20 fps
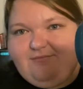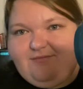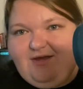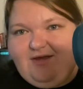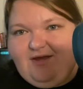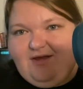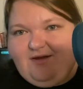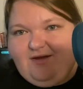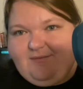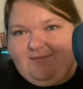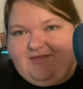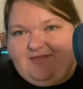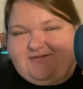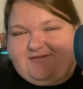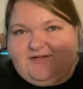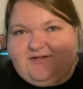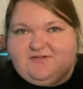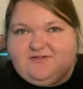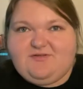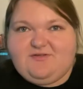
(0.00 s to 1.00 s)
Um, that's
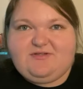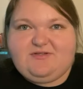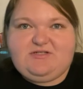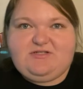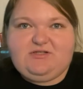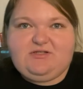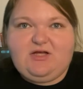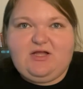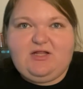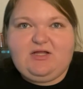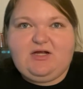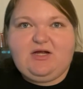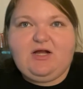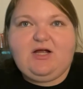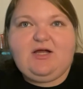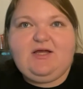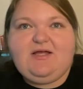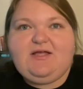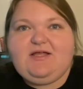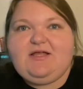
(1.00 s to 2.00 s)
also the teal color.
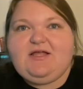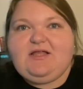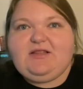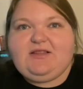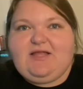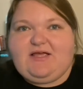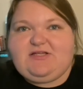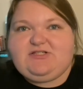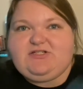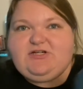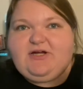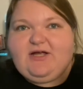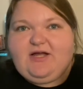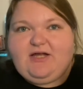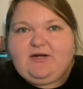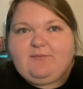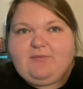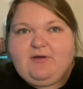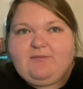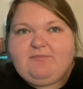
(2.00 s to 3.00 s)
Last year I got a
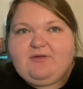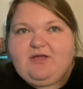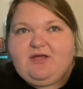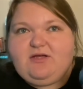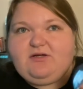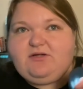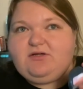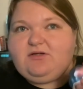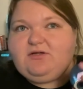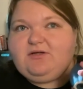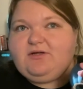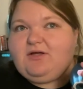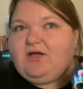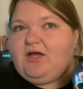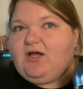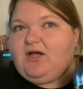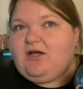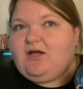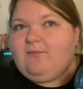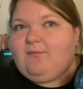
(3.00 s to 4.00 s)
pumpkin,
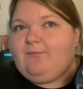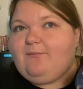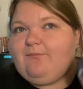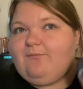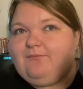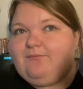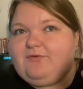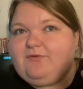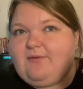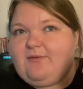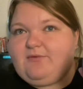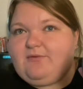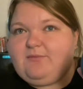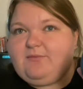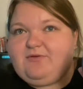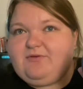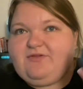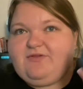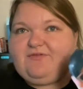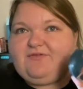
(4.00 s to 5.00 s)
um, so I'm going to
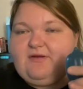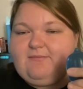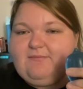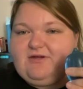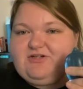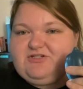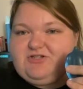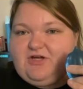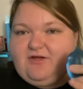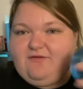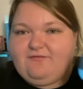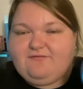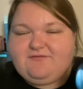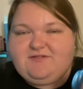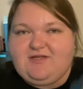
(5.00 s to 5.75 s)
put this on my shelves.